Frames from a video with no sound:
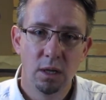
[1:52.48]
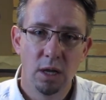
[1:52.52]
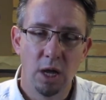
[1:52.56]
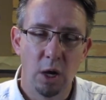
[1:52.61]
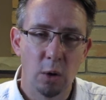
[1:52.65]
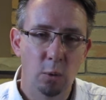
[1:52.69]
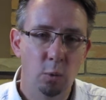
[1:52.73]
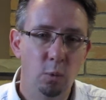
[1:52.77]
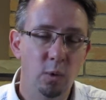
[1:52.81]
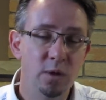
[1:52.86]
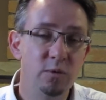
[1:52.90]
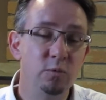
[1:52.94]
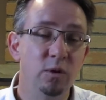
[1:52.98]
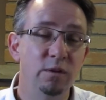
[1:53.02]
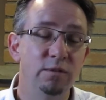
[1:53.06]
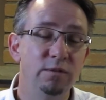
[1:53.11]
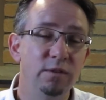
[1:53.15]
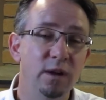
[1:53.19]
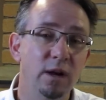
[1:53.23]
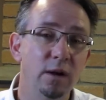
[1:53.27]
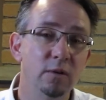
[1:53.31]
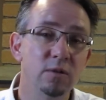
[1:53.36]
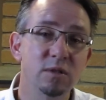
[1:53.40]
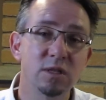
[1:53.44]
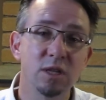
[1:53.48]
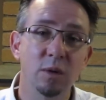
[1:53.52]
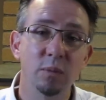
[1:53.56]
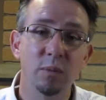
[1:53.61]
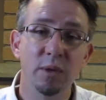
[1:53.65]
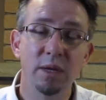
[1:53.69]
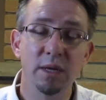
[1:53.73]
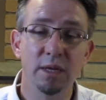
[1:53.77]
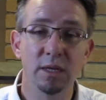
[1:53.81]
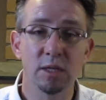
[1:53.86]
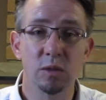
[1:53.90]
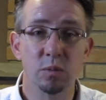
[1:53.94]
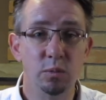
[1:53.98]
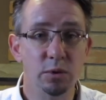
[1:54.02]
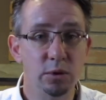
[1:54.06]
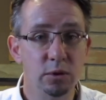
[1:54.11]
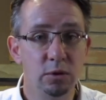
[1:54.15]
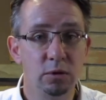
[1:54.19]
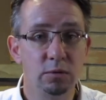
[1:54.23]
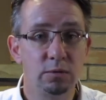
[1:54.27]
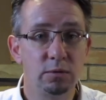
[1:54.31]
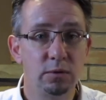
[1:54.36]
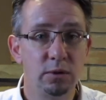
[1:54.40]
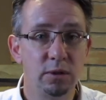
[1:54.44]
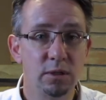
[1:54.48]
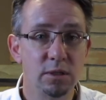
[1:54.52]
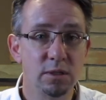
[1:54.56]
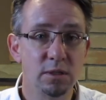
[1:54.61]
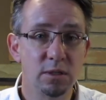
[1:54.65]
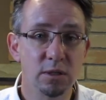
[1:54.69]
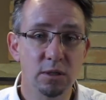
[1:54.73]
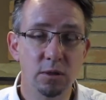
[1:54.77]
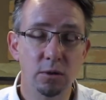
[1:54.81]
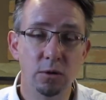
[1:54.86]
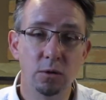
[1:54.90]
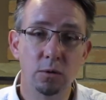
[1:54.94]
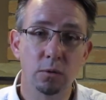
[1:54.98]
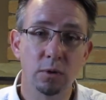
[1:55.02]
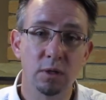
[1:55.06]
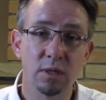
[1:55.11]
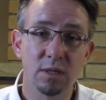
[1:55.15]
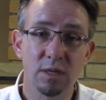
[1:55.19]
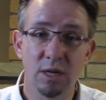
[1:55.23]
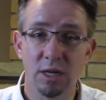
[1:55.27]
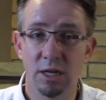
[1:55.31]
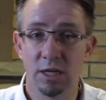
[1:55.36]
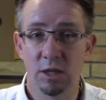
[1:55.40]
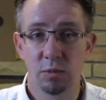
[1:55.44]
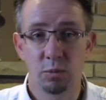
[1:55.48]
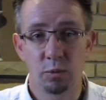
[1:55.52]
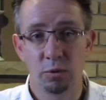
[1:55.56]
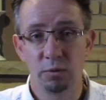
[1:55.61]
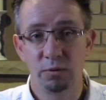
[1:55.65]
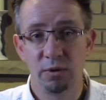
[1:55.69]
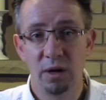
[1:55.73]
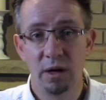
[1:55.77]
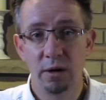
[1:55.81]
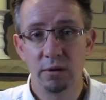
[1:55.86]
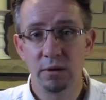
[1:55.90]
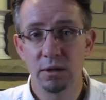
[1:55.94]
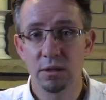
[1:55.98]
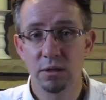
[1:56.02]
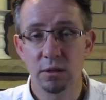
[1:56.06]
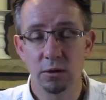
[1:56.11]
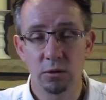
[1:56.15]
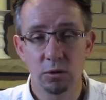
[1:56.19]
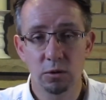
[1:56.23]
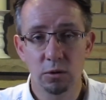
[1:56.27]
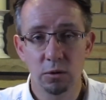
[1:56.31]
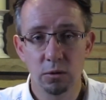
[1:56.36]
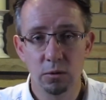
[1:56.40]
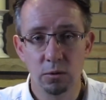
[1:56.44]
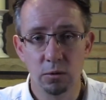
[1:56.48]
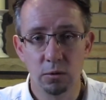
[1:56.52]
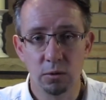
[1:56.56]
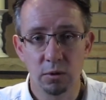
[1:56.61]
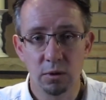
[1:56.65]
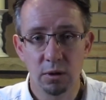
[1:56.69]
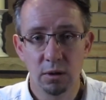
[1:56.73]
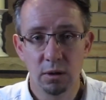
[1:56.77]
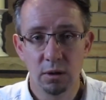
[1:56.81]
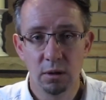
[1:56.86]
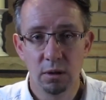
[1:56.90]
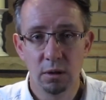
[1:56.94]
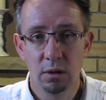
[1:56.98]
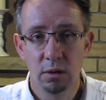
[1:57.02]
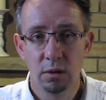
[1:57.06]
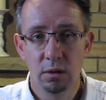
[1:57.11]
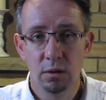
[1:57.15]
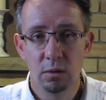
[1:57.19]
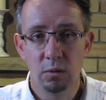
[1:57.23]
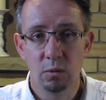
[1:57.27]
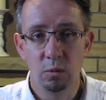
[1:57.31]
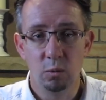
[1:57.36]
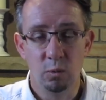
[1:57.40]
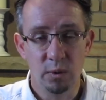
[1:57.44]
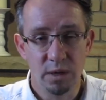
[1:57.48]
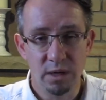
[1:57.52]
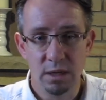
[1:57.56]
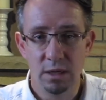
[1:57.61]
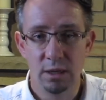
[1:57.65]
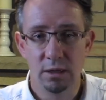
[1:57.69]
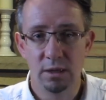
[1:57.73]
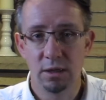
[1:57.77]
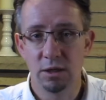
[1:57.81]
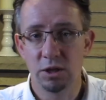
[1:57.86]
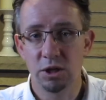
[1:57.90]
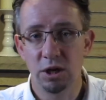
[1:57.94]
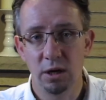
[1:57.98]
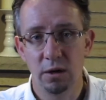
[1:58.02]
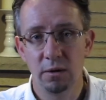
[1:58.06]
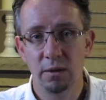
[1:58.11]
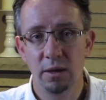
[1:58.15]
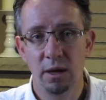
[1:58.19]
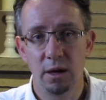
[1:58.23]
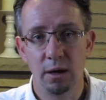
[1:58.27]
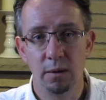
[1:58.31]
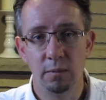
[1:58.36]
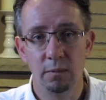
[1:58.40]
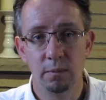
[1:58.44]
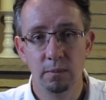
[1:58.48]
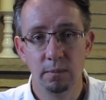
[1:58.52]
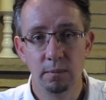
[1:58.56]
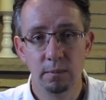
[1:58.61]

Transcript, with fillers: And when we found something as beautiful as the Eucharist and as profound as the truth, we need to share that.